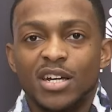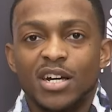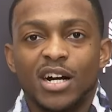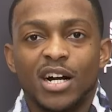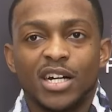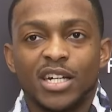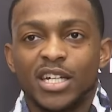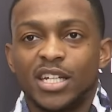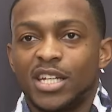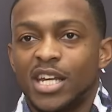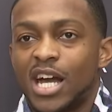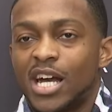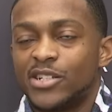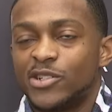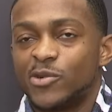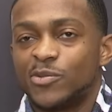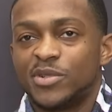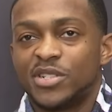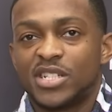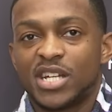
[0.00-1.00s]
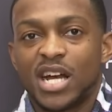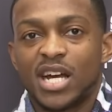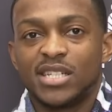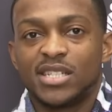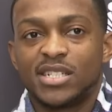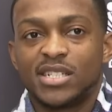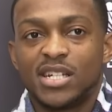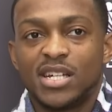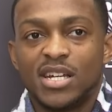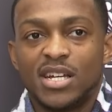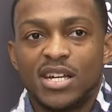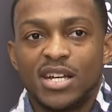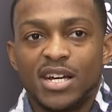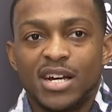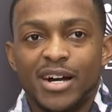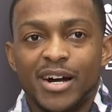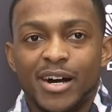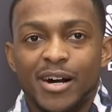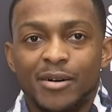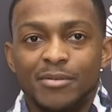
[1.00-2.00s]
uh, getting guys open shots.
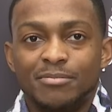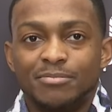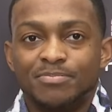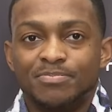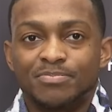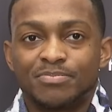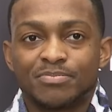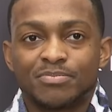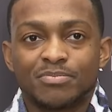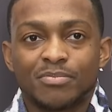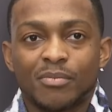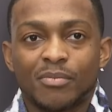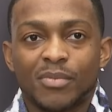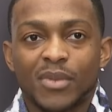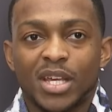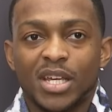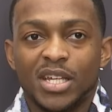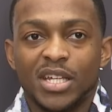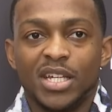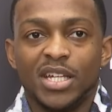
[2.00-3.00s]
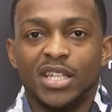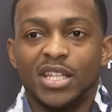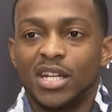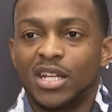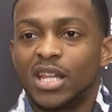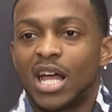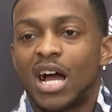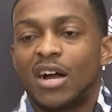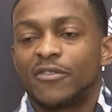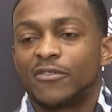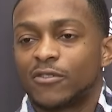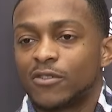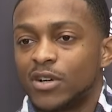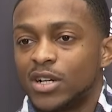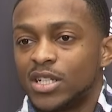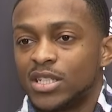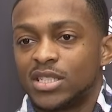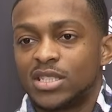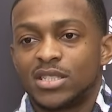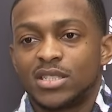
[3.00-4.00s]
Um, he, he did a lot for
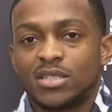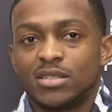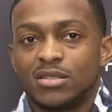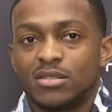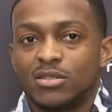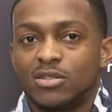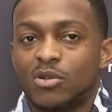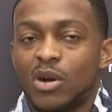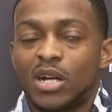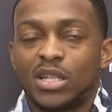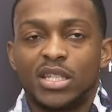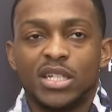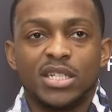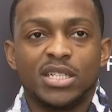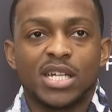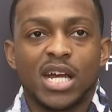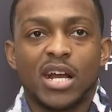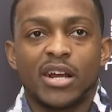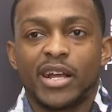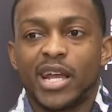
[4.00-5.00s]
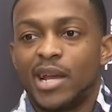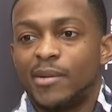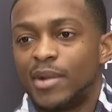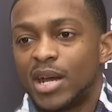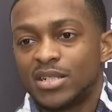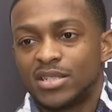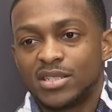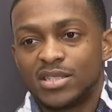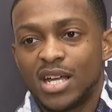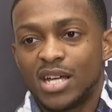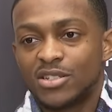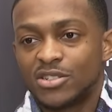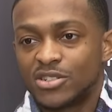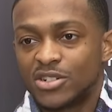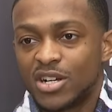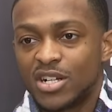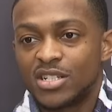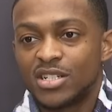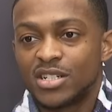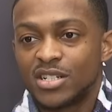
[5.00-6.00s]
us throughout the entire game, not just down the
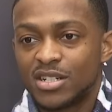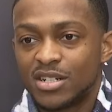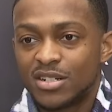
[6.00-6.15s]
stretch.